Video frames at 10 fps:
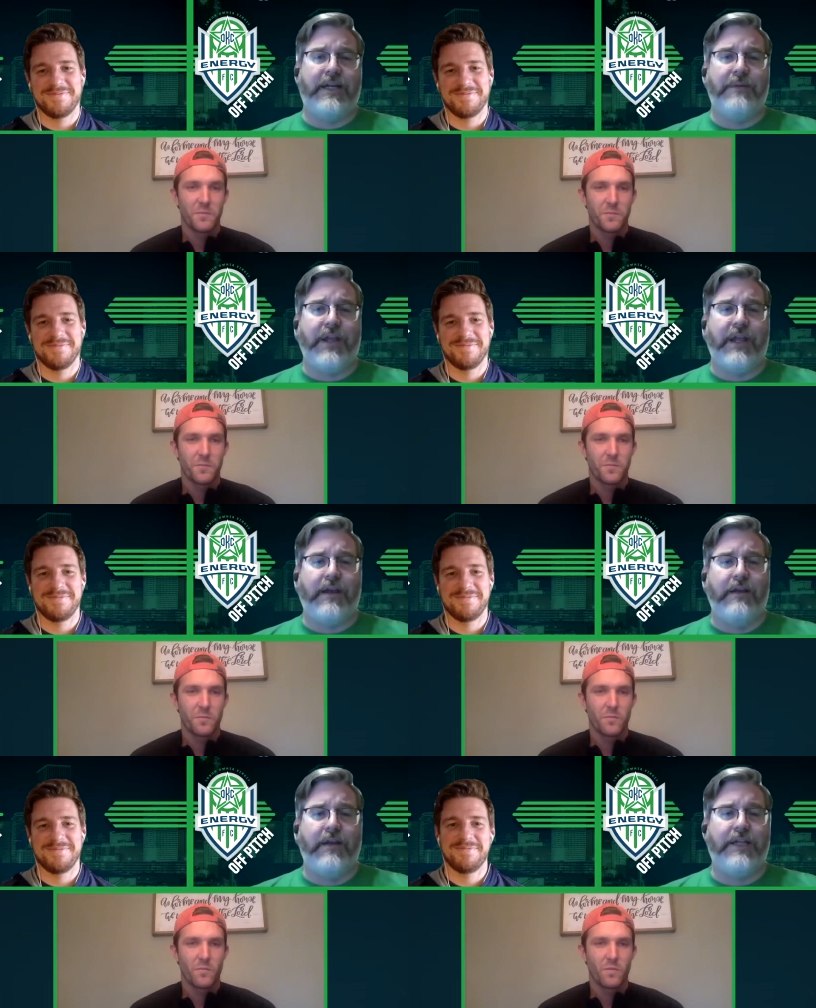Speaker 1: I'm
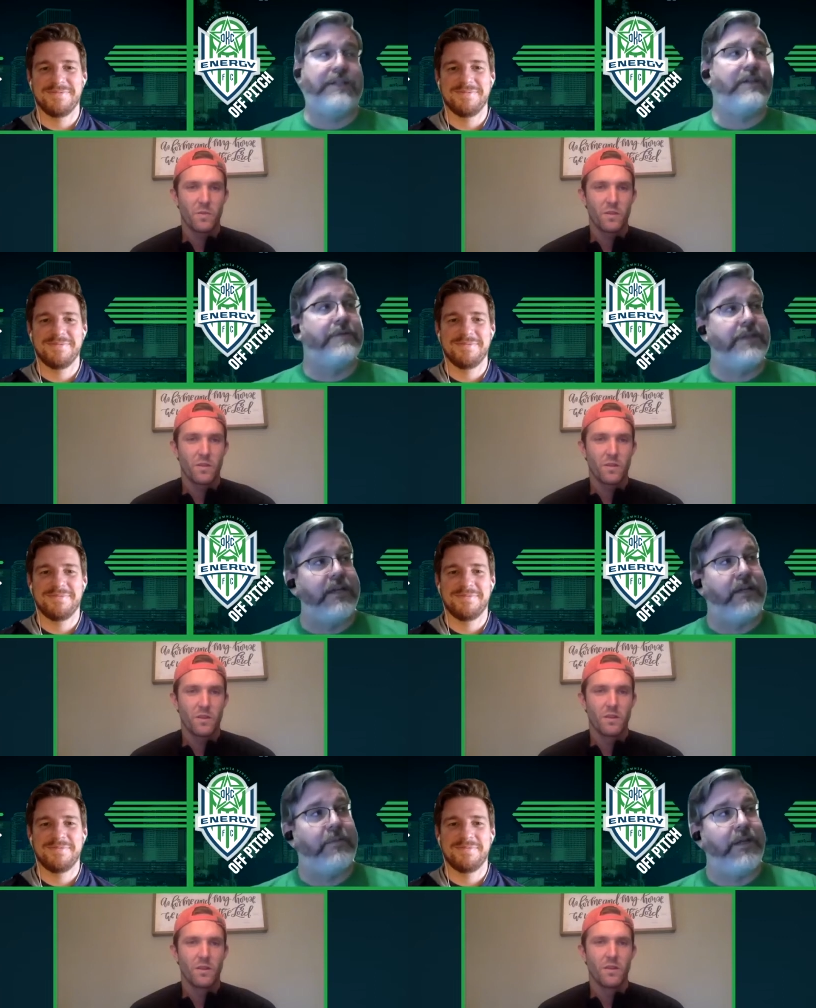okay. I just hope she
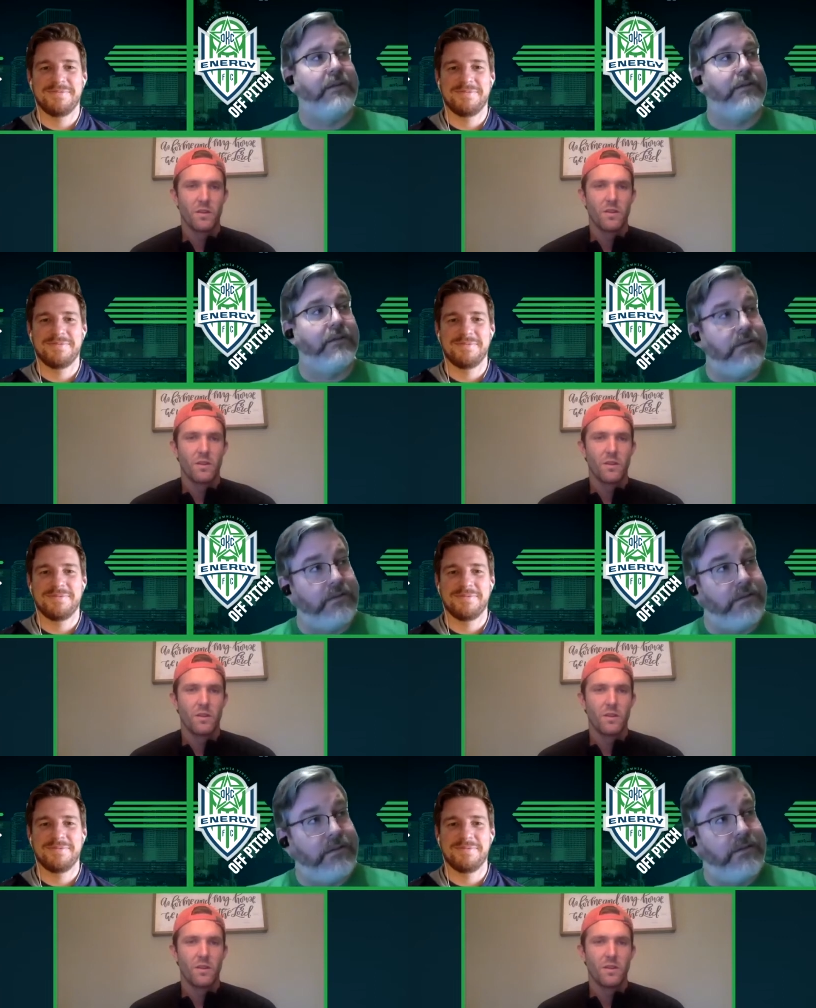didn't hear me.
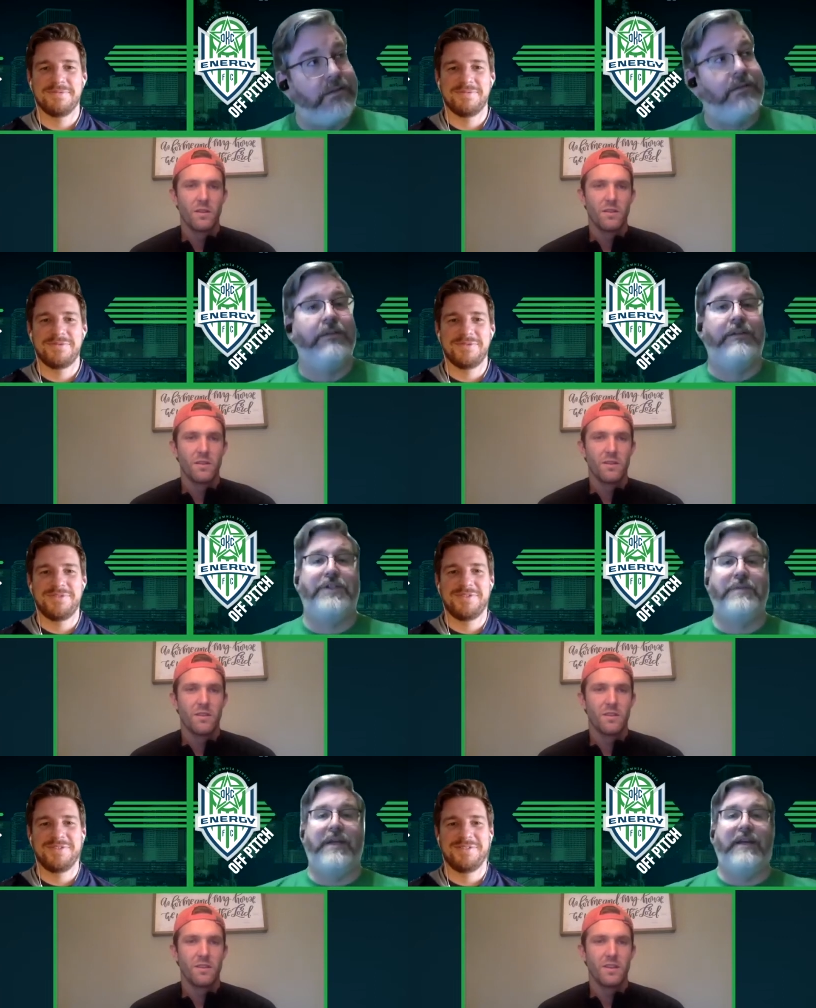
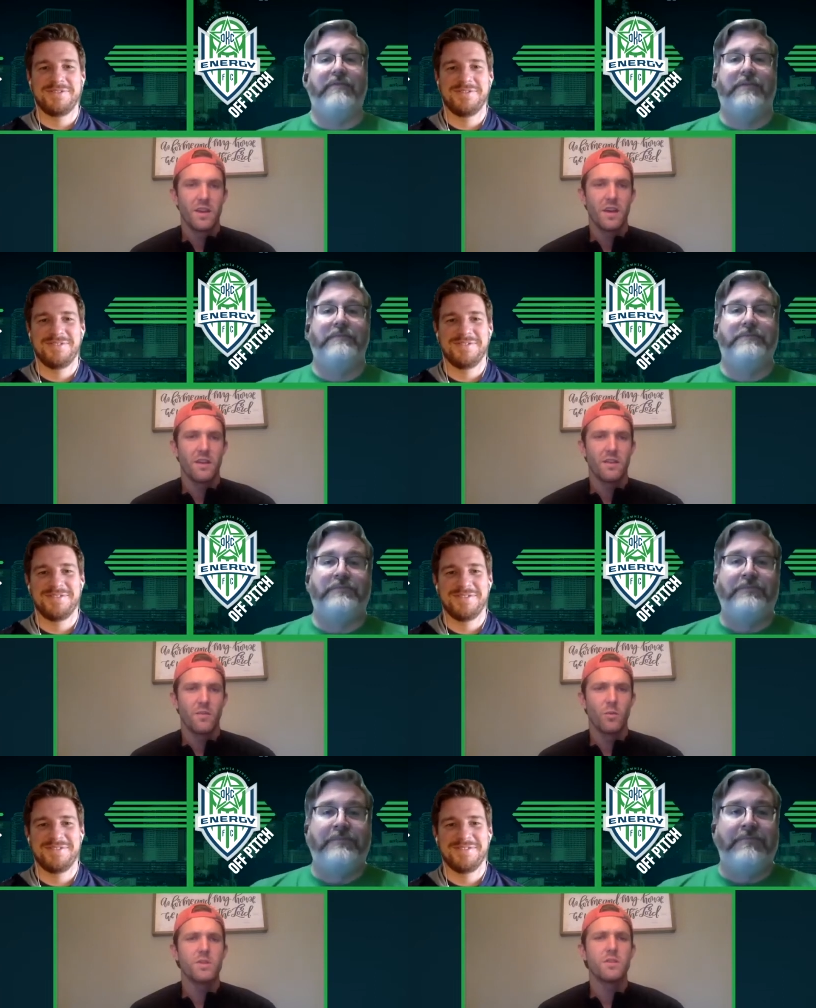
Speaker 2: yeah.
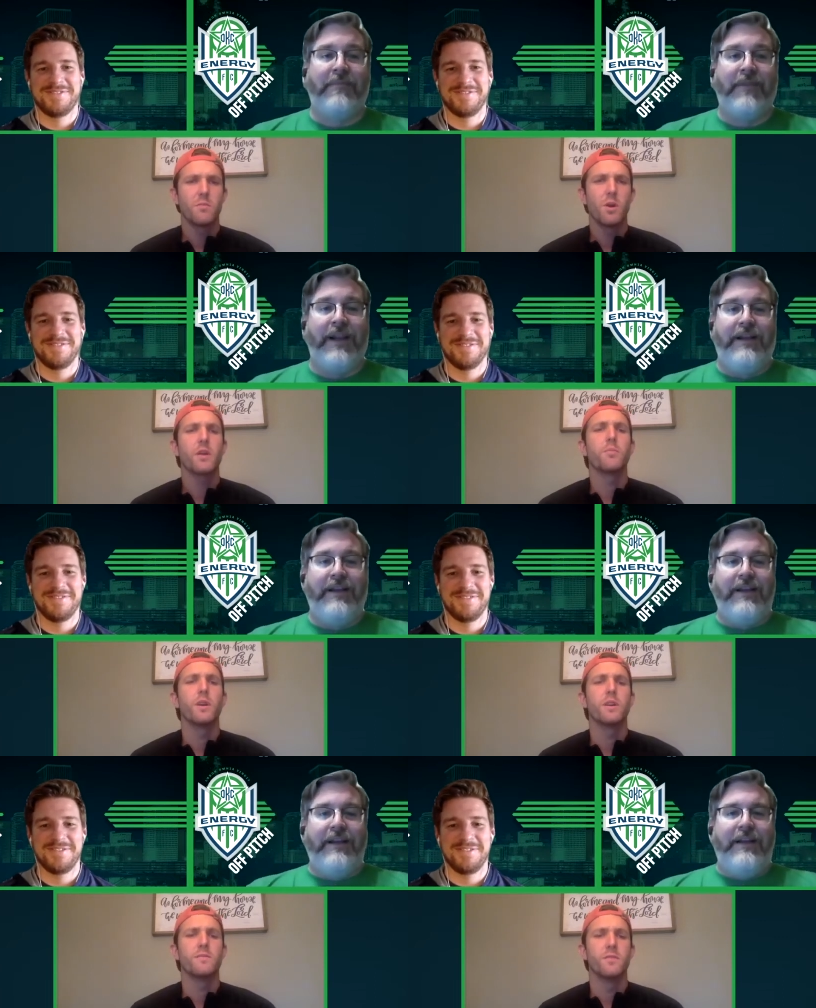What's the market
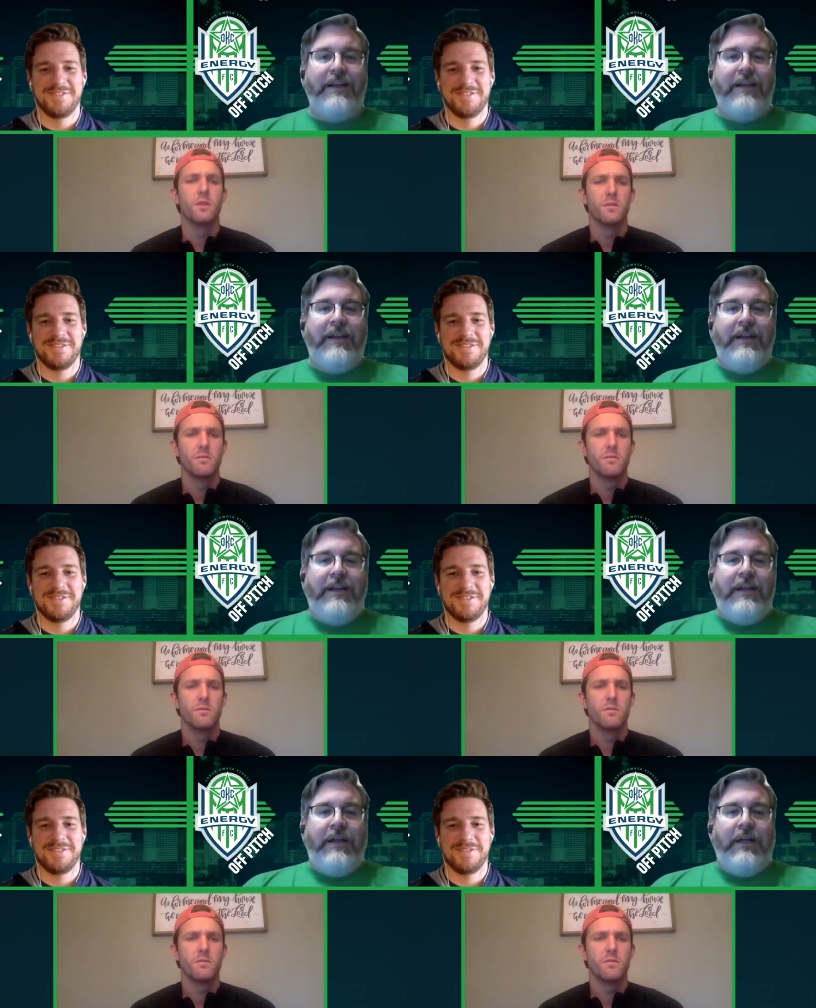price for
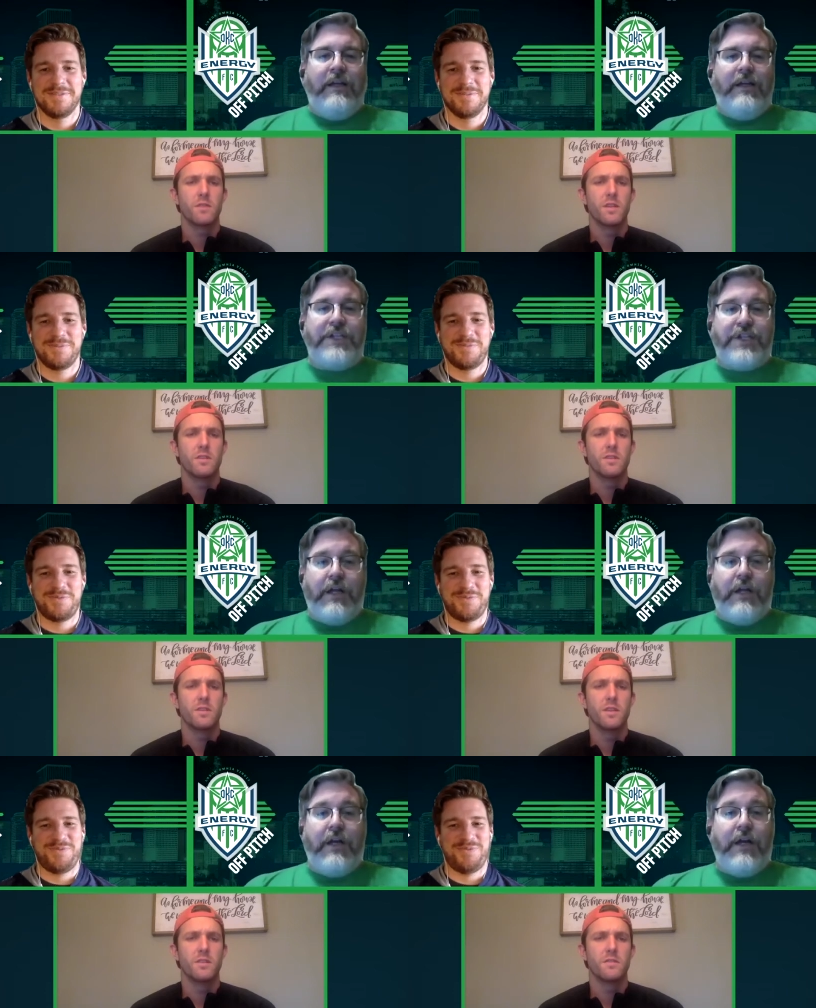kids a
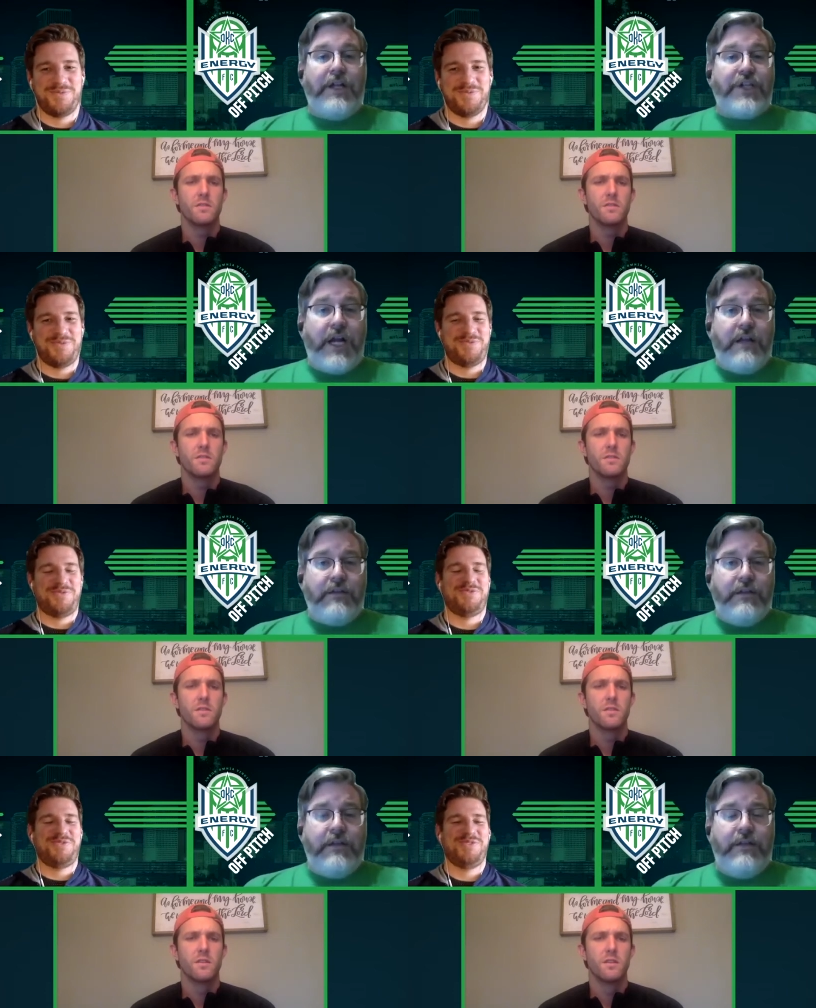these ch-
Speaker 1: A
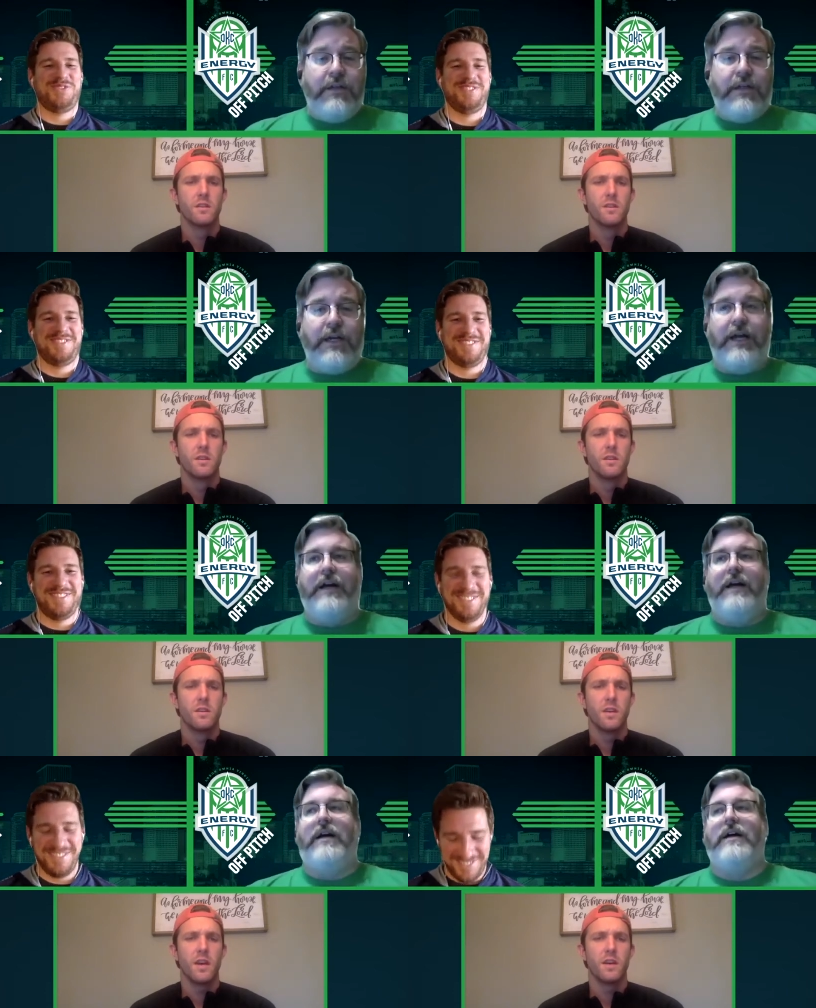child?
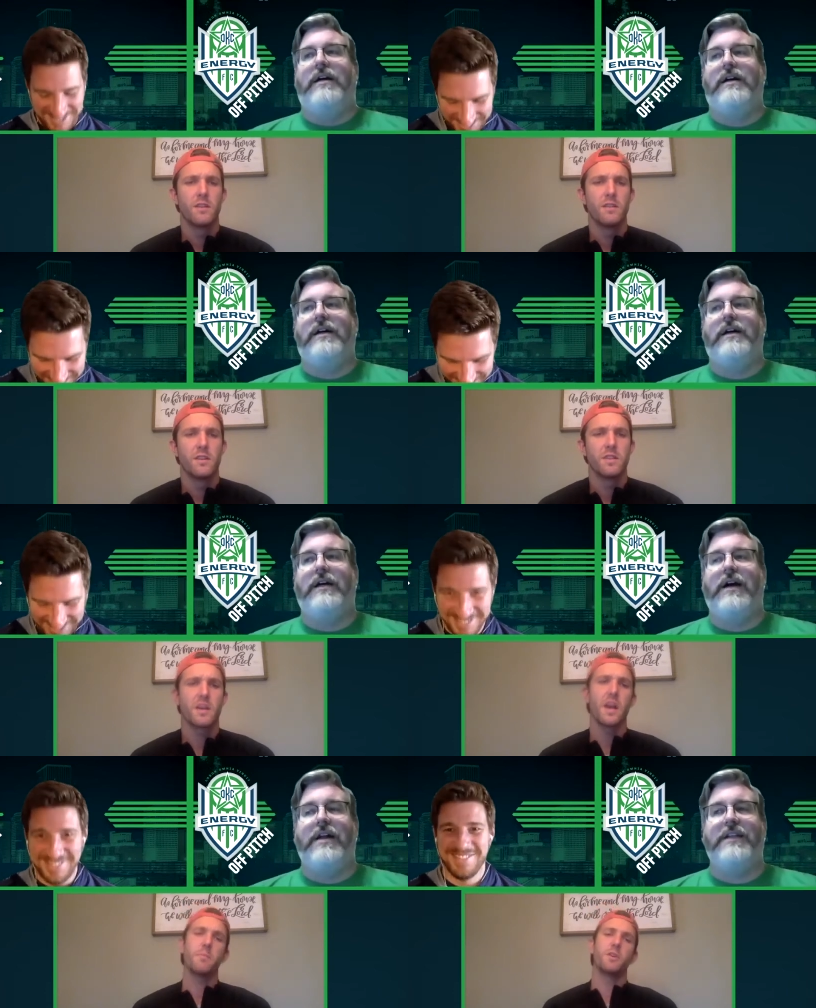Uh,
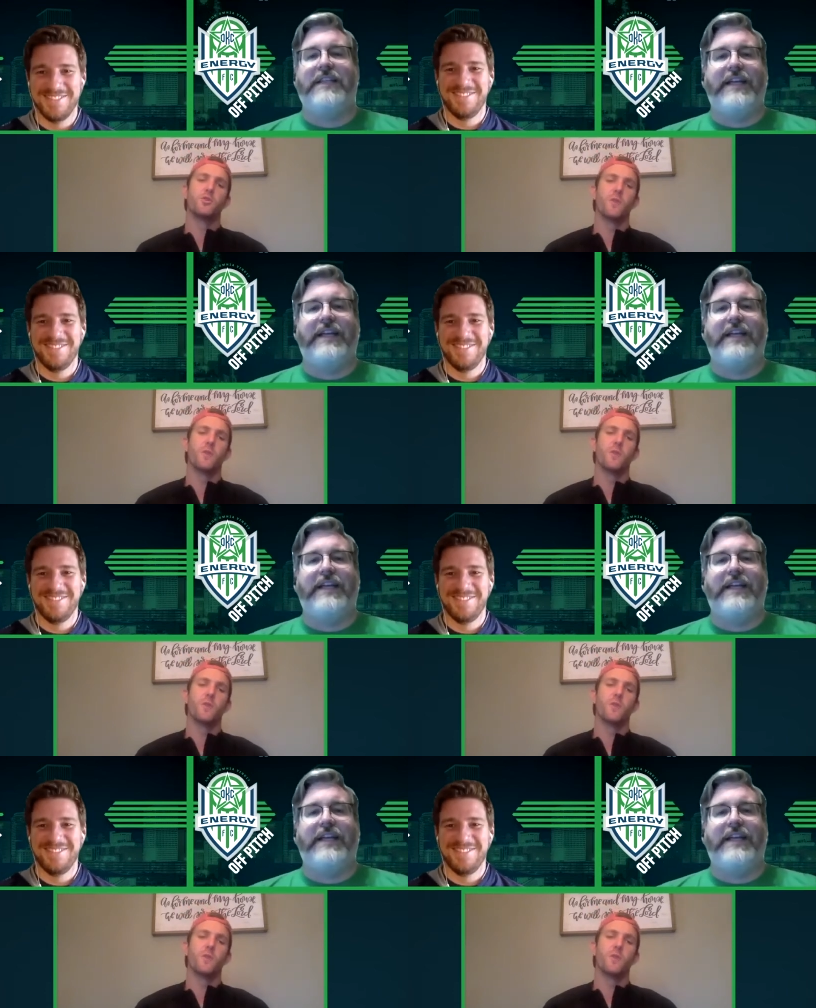gotta be honestly.